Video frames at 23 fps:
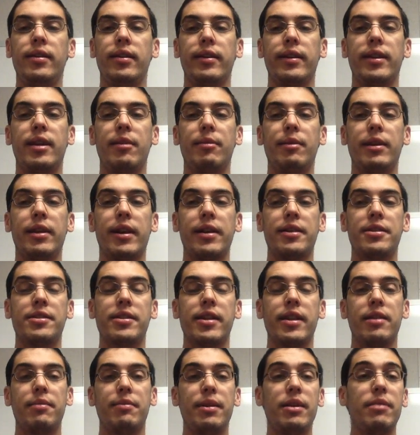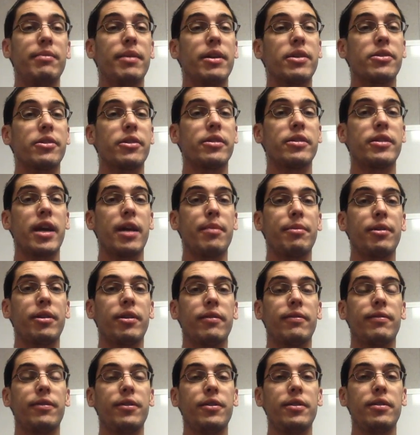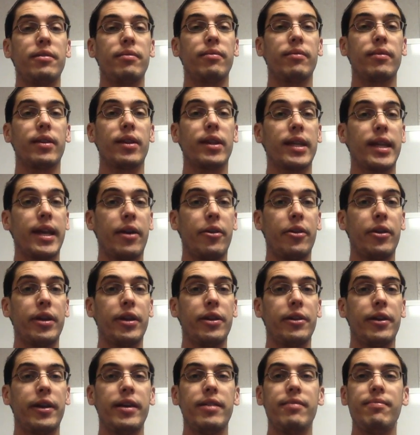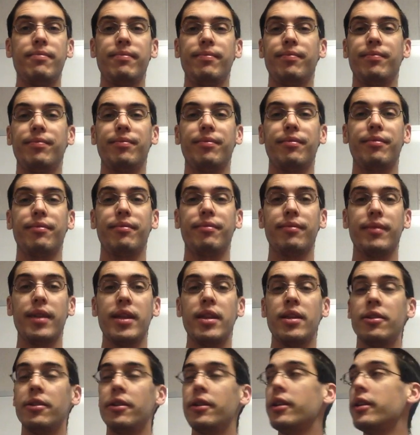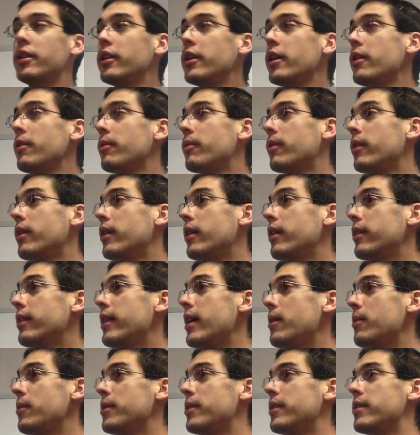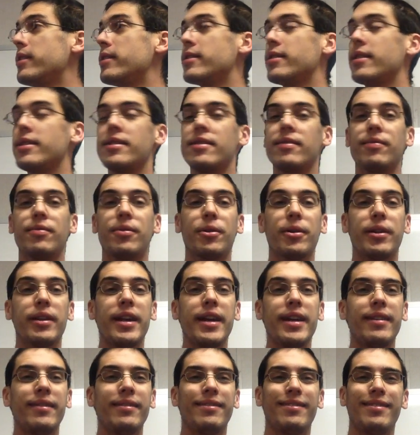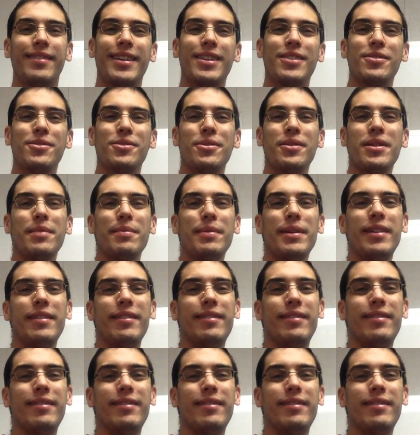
Keep a nice steady beat. Make sure you're tapping your foot, counting in your head, and then you're good to go. That was lesson 49. Thanks for joining me.